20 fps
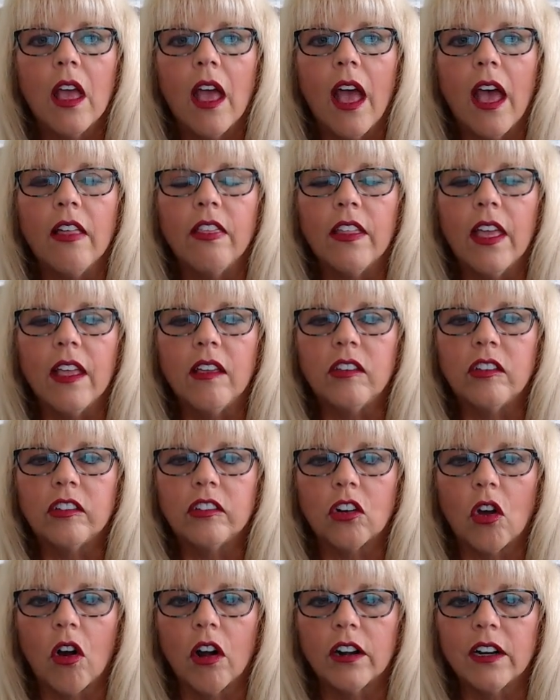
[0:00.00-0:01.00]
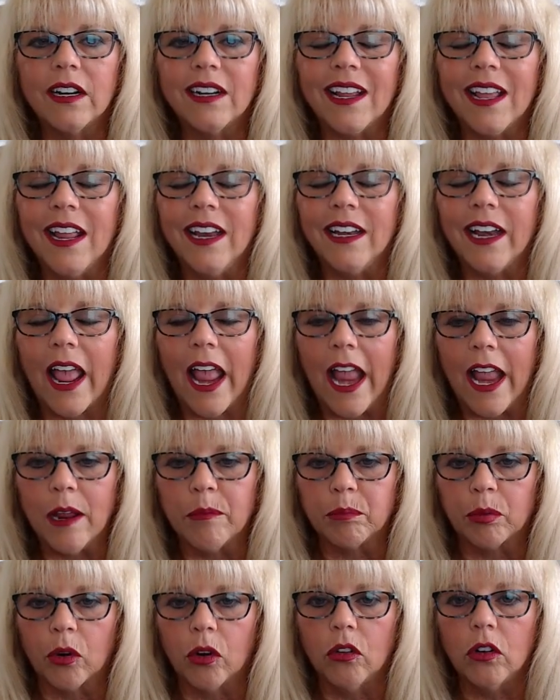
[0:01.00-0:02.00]
and they started in
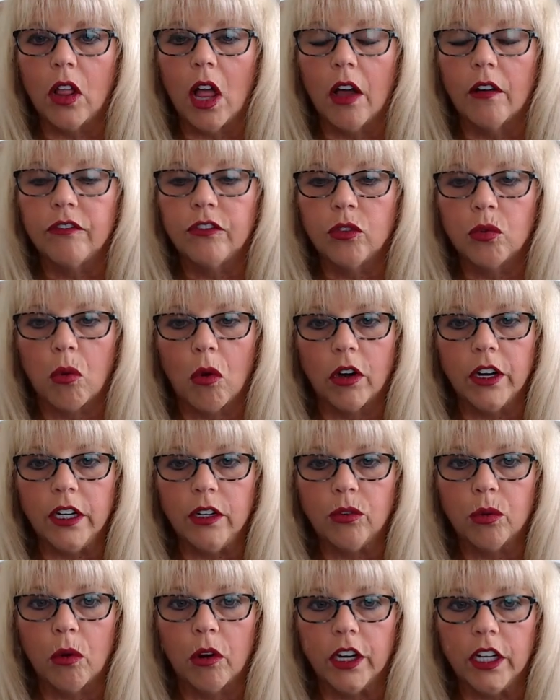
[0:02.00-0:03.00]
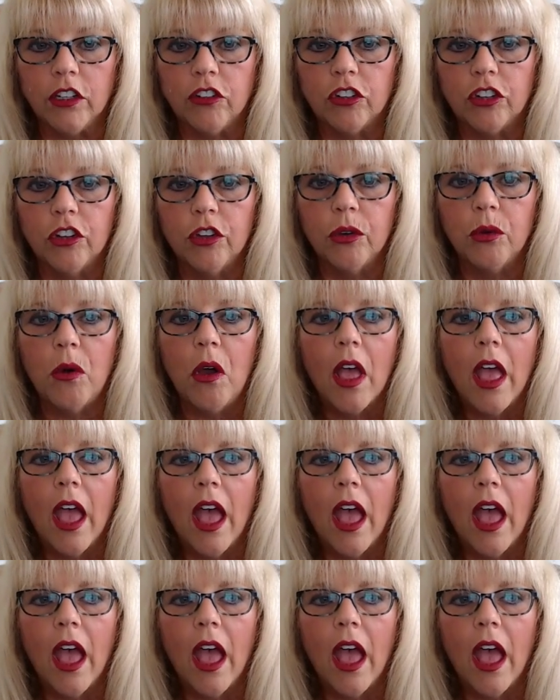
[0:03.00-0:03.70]
April of 2022